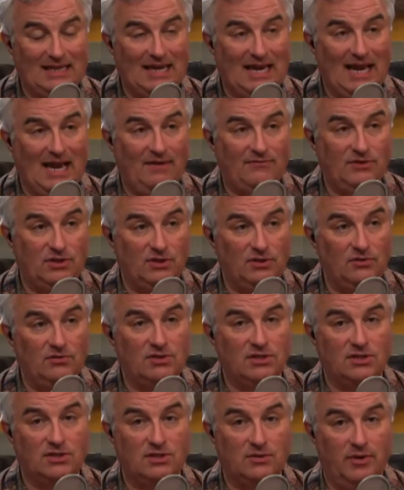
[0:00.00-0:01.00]
I have to
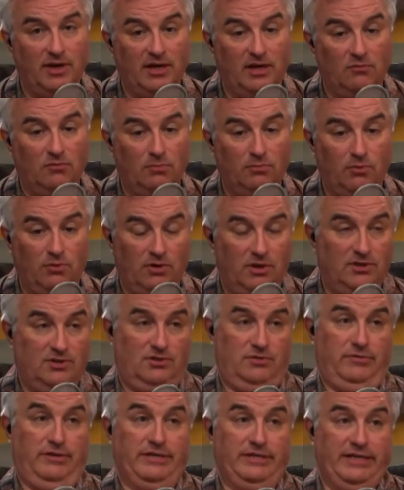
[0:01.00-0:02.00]
use it so I can report on
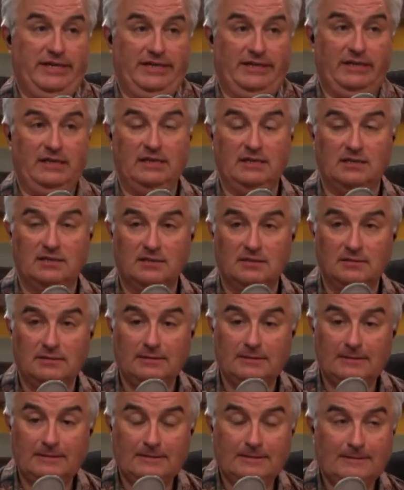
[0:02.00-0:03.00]
stories like this.
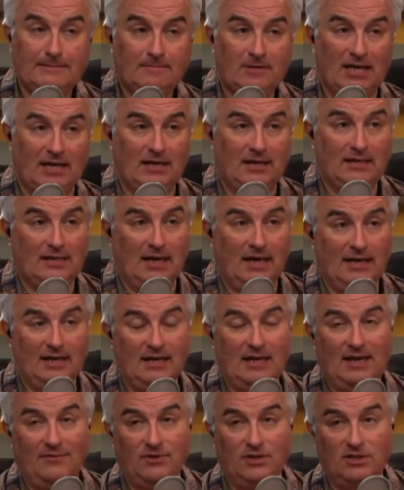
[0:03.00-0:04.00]
I need yeah. I need
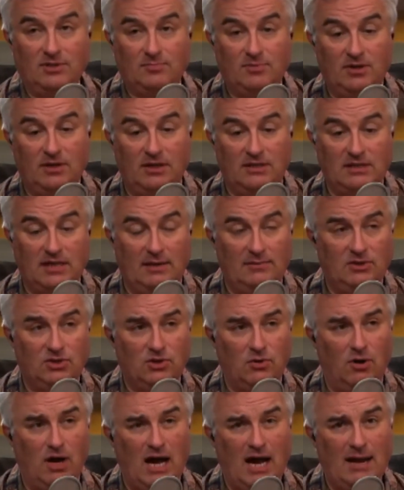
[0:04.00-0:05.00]
to have an experience. I, uh,
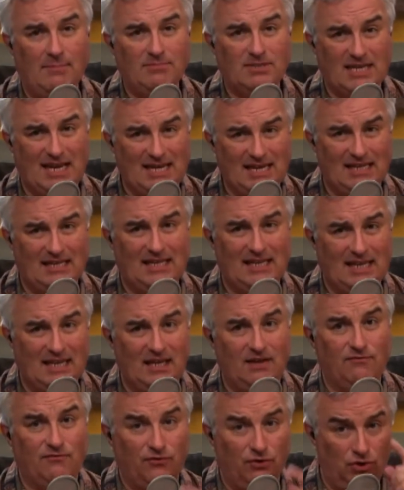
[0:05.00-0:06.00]
so I'm taking the
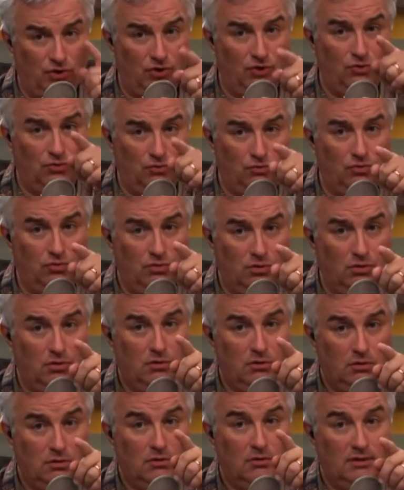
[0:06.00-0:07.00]
hit for you.
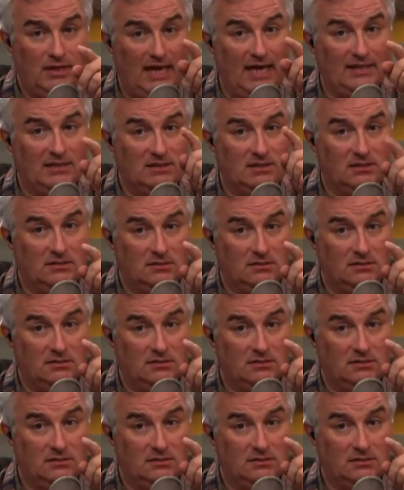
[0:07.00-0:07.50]
How That's, did this